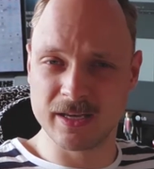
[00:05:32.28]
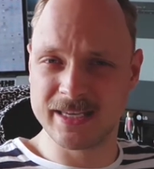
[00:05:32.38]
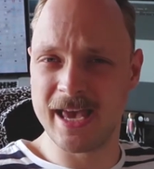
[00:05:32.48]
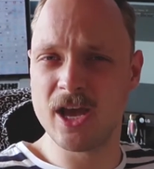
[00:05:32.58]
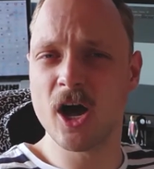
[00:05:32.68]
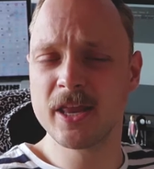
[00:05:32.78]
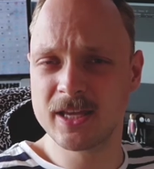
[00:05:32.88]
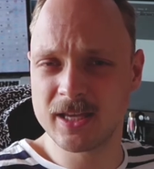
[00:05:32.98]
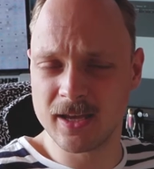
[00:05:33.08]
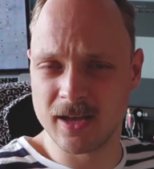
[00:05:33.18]

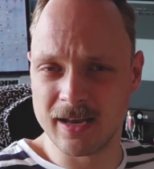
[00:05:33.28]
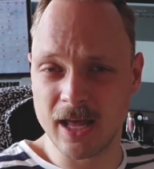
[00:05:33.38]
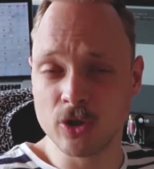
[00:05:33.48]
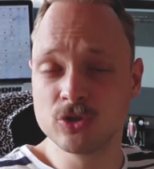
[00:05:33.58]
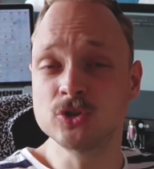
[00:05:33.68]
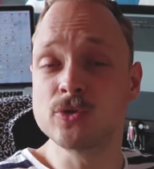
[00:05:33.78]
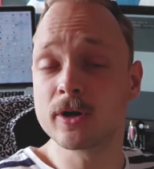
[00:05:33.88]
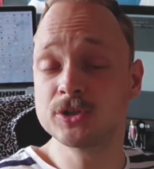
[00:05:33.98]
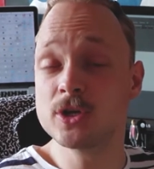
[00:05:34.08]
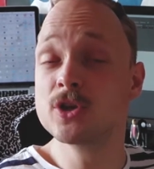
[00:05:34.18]
chaotic and
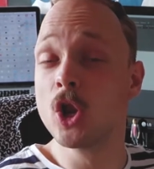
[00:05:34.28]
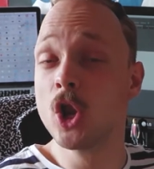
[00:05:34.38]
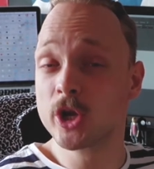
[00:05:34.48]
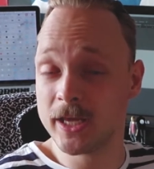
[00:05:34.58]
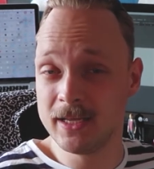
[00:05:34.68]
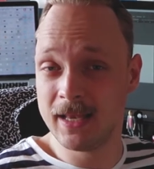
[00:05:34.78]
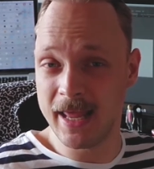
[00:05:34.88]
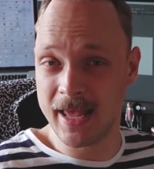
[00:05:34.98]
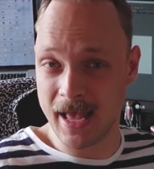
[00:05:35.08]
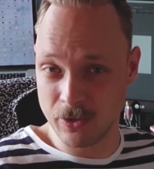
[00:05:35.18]
unstructured looking
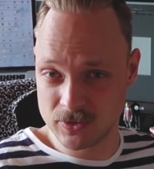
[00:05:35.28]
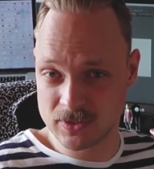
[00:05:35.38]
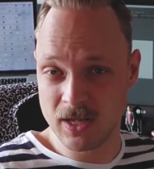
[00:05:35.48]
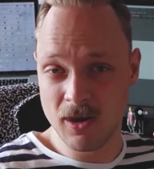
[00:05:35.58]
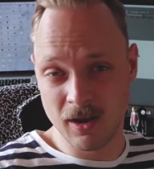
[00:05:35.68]
layouts.